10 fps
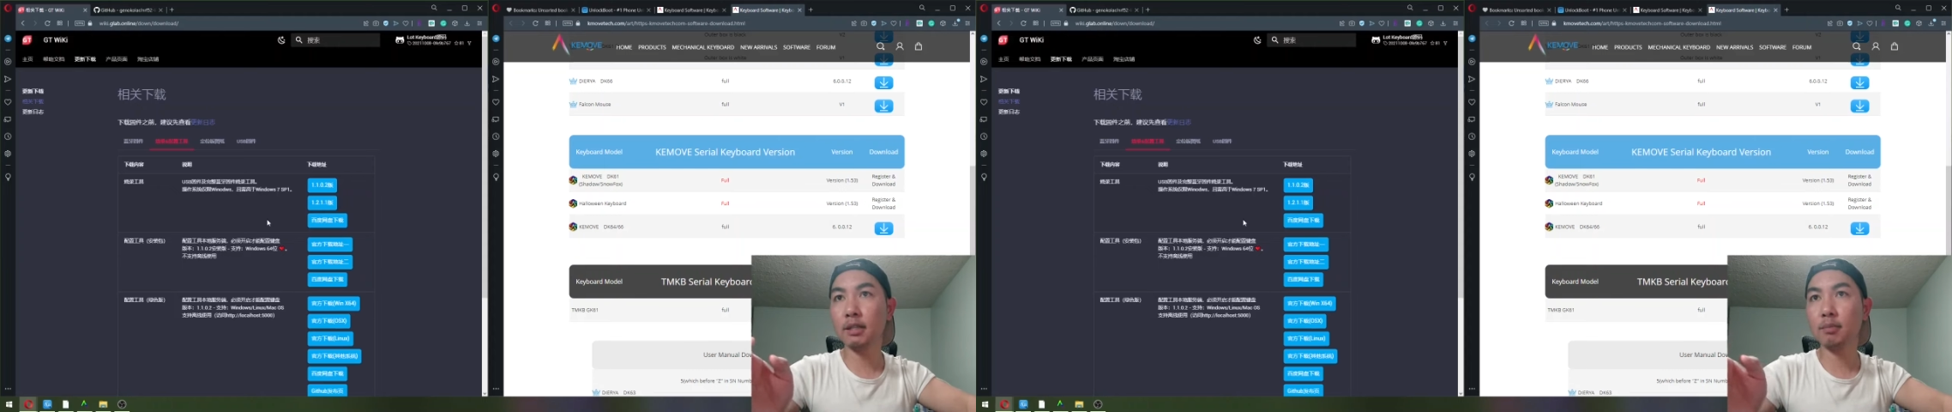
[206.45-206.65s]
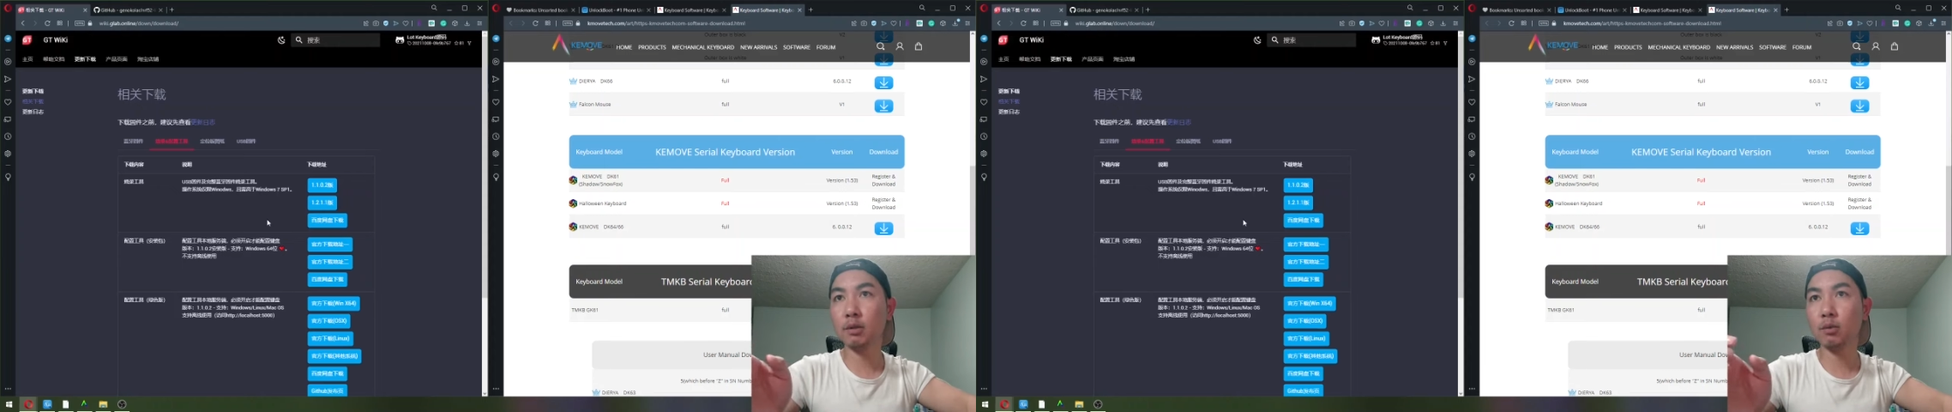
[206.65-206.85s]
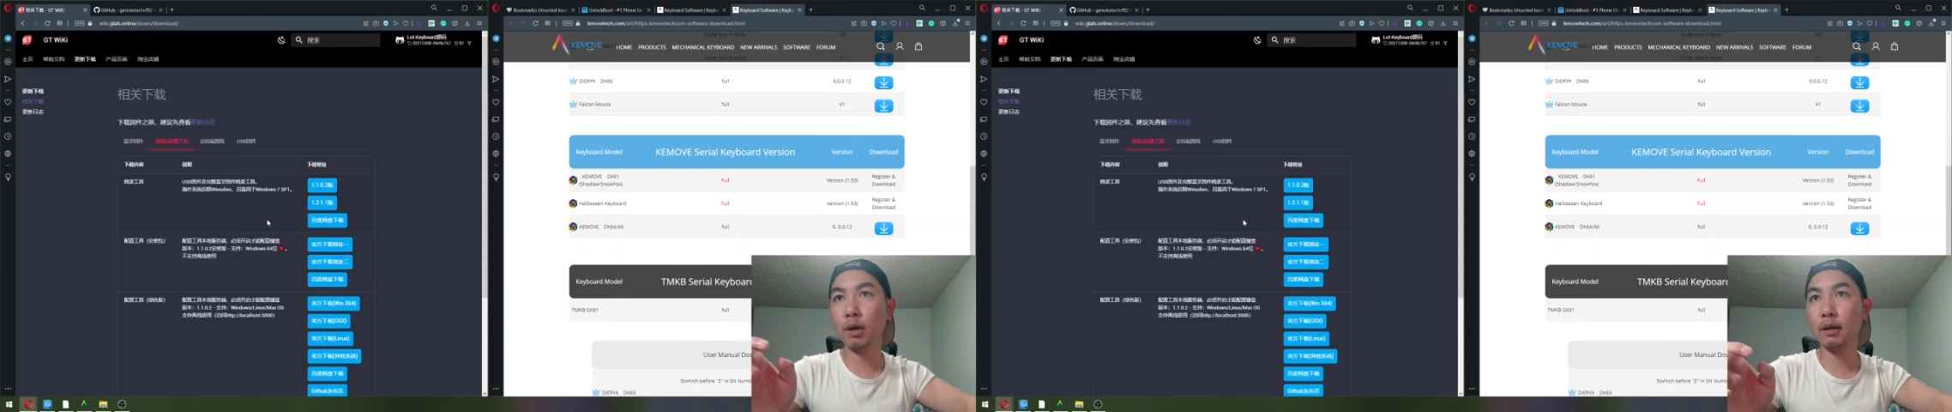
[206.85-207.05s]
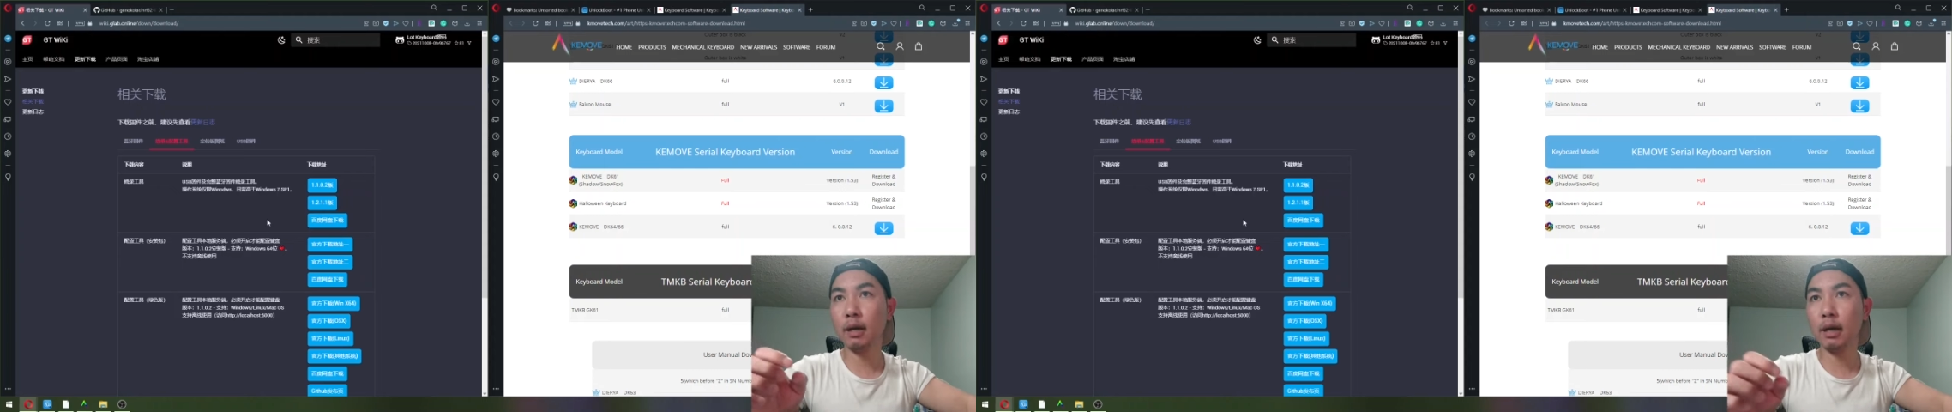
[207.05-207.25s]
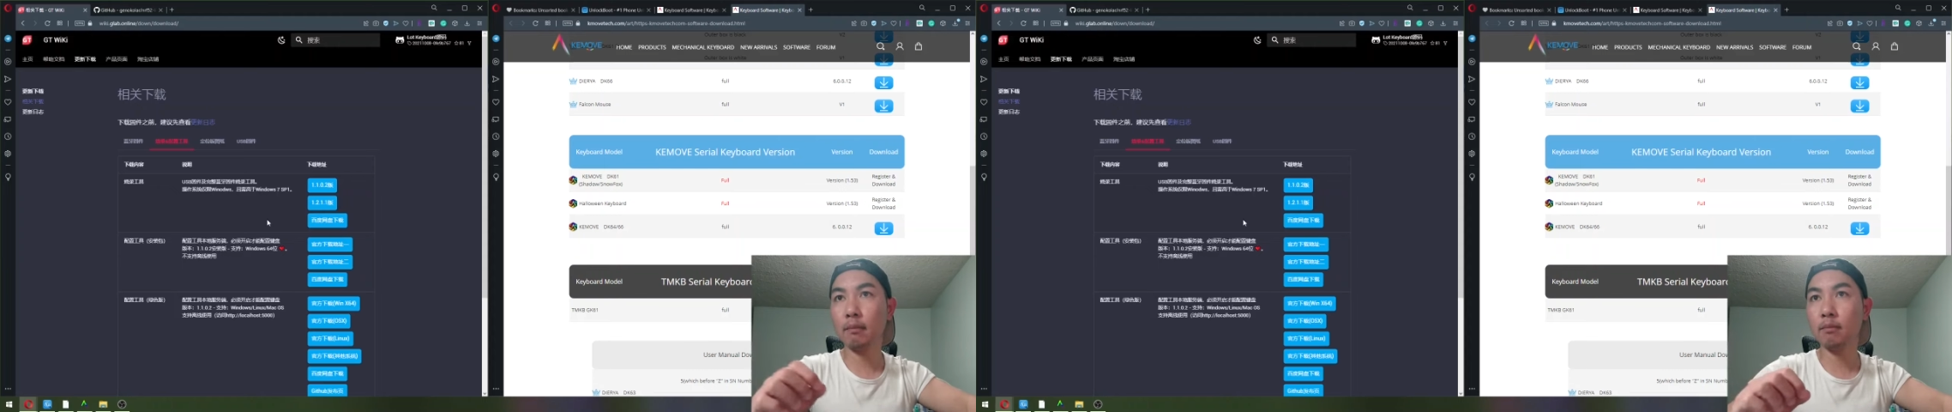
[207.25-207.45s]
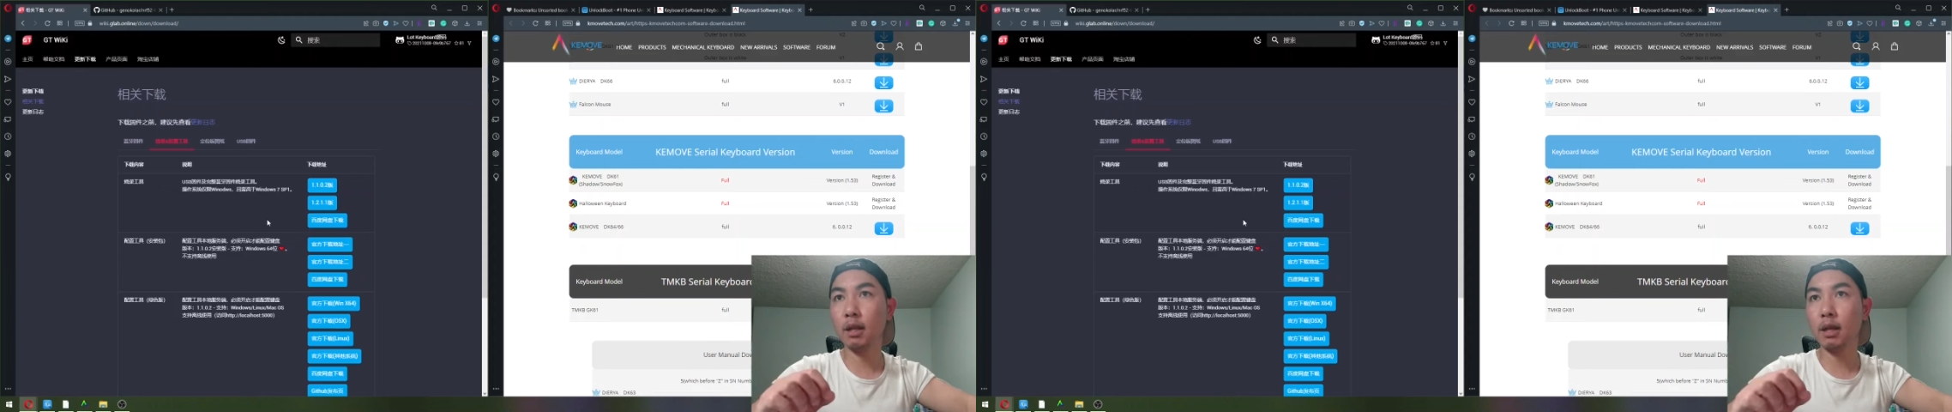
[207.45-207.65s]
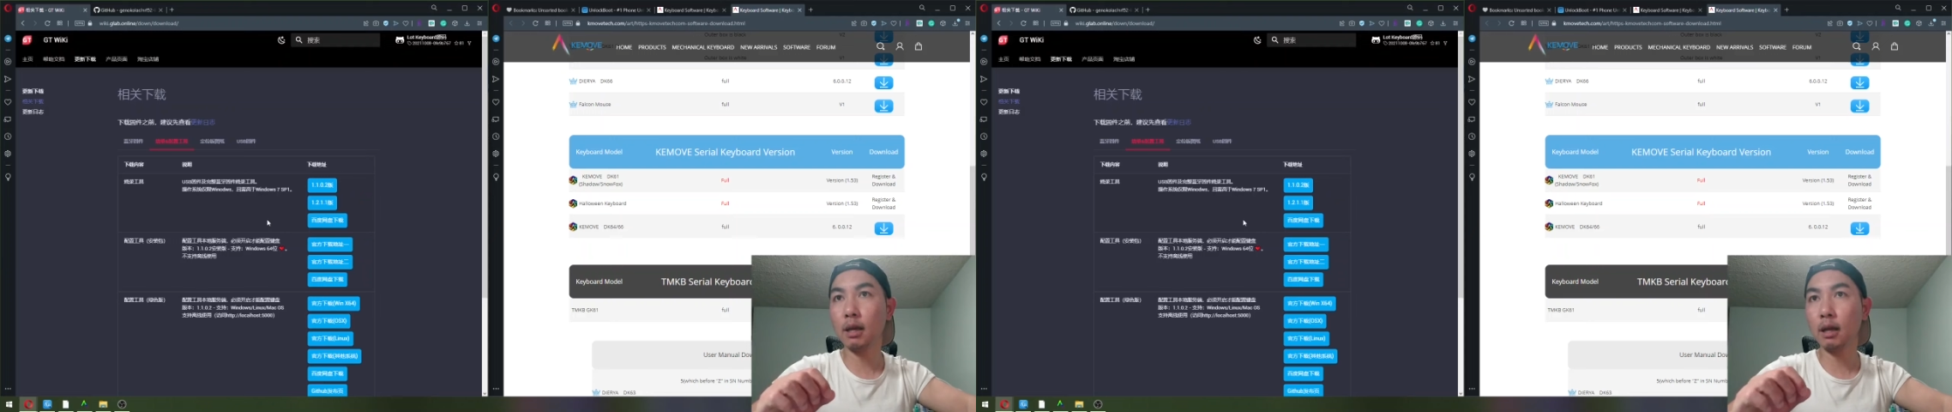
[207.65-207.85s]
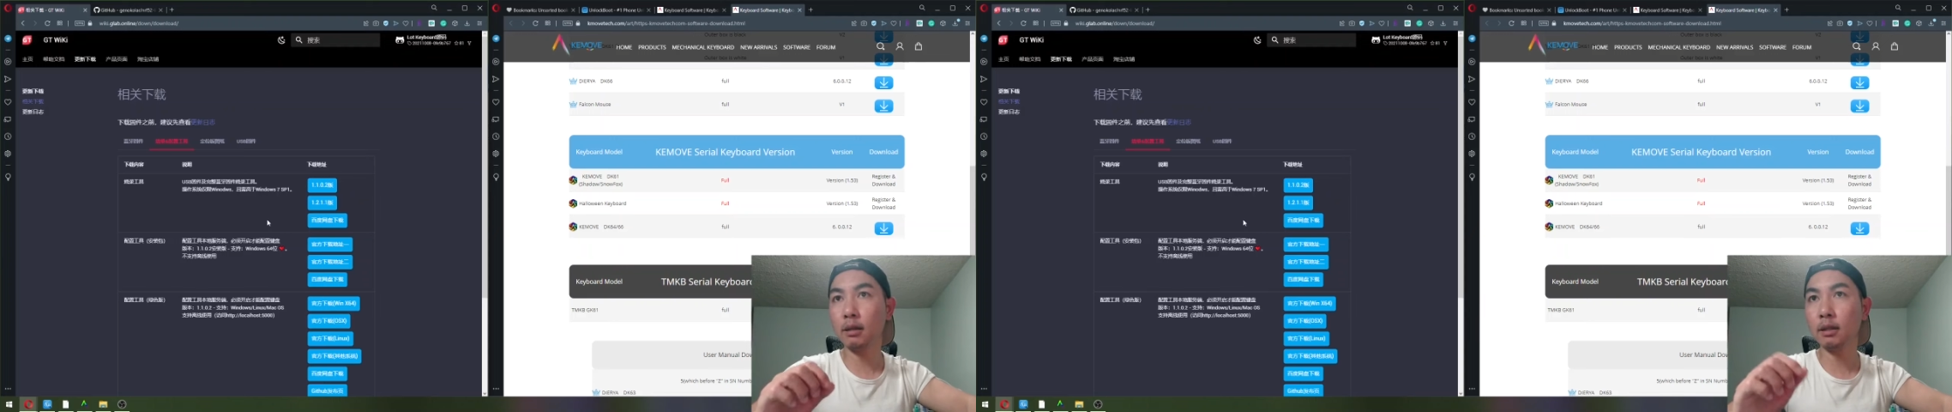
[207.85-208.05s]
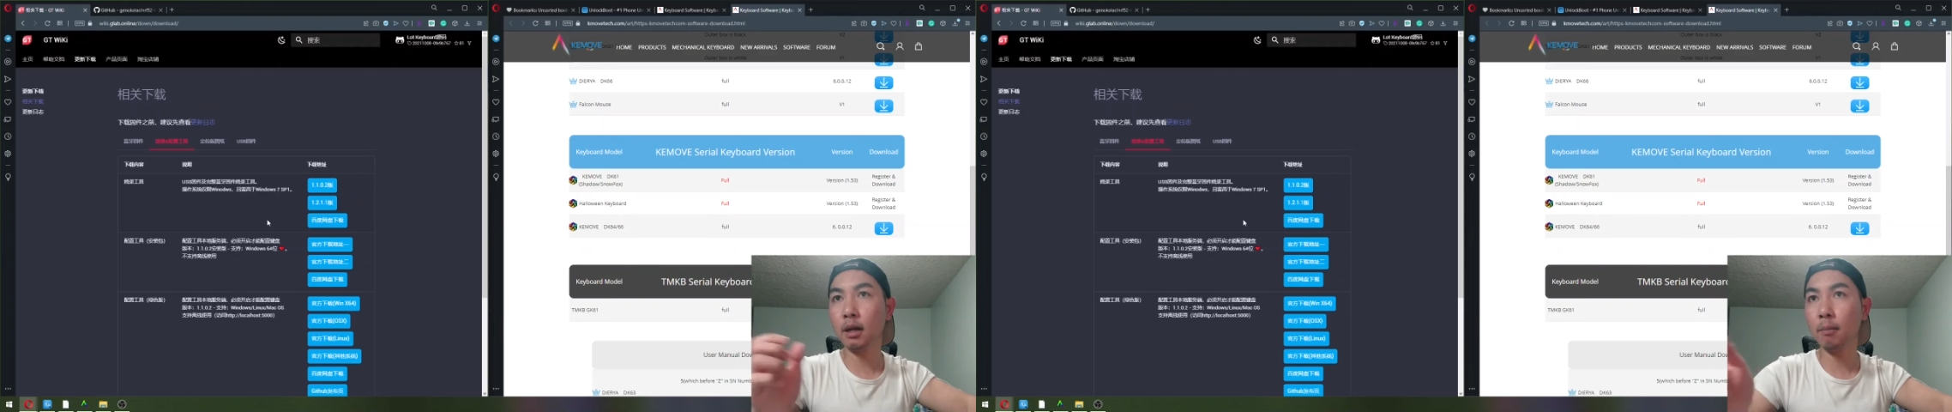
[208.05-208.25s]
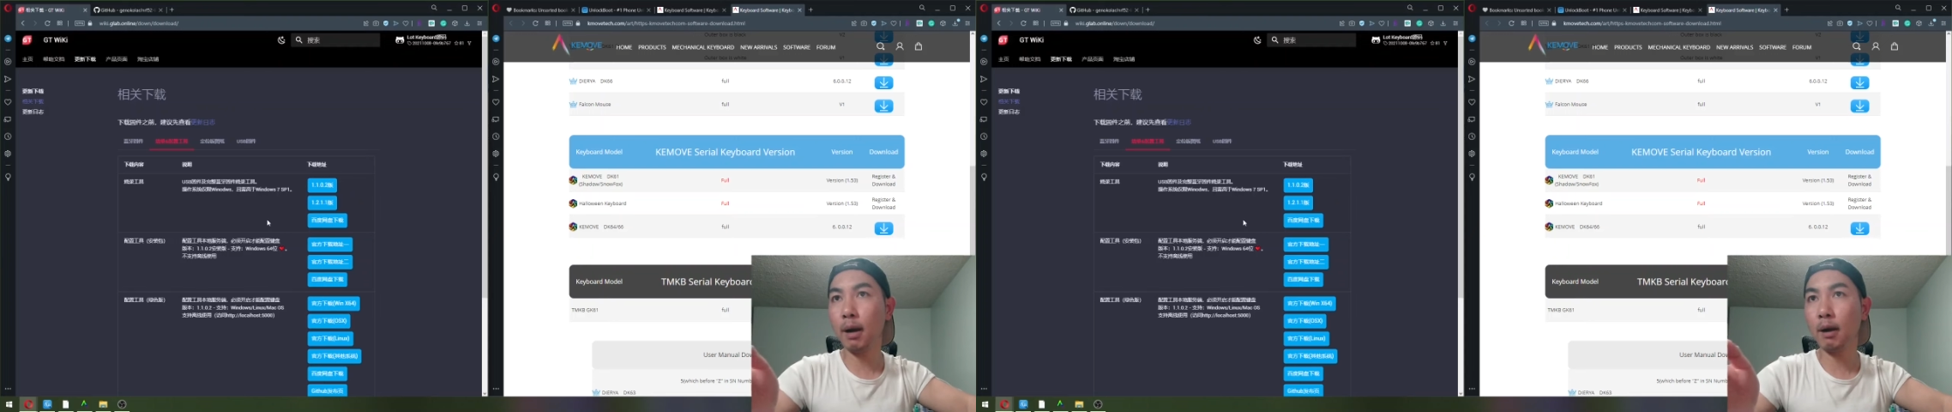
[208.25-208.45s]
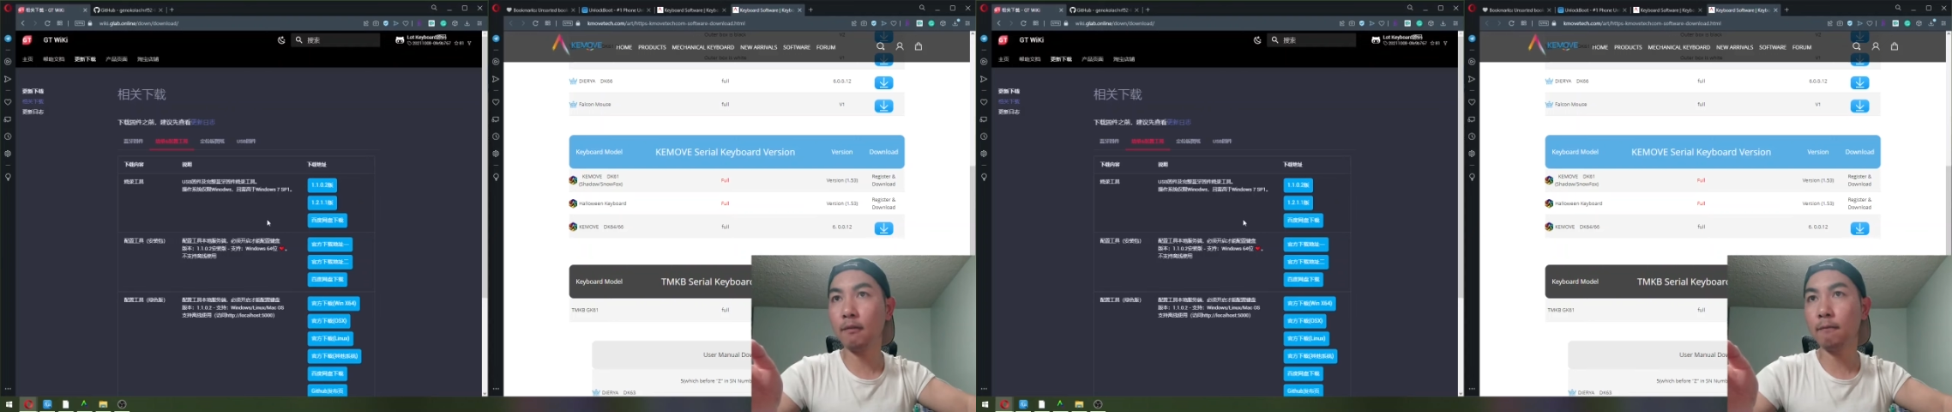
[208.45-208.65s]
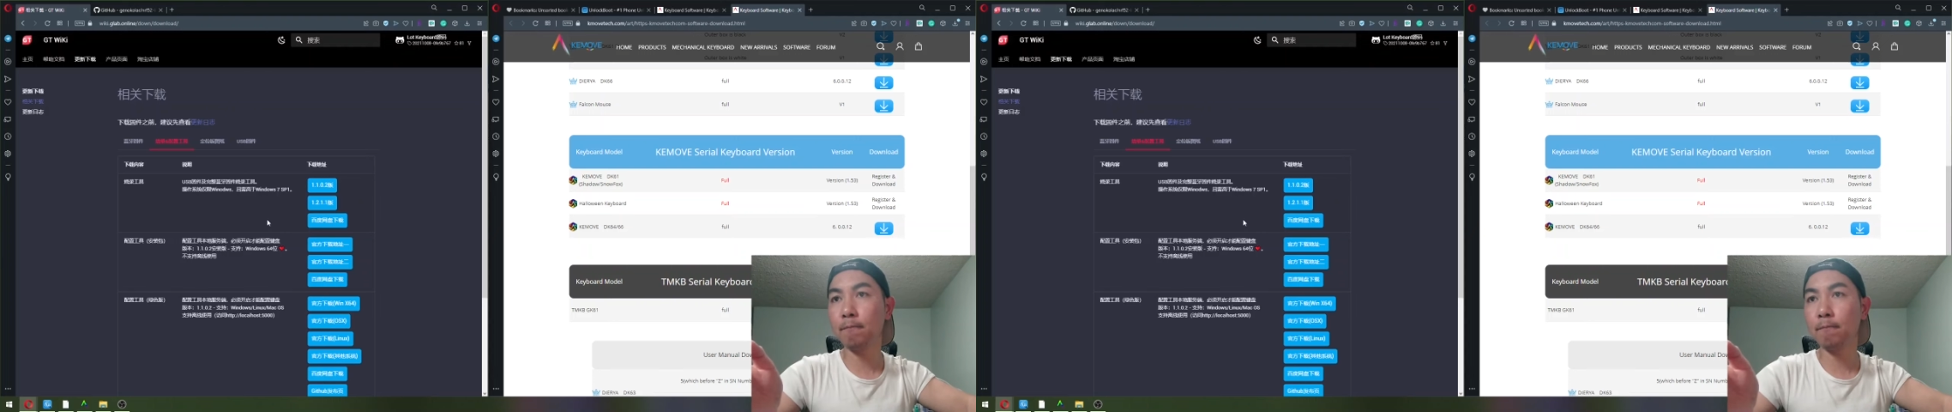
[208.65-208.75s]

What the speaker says: SP1 and above.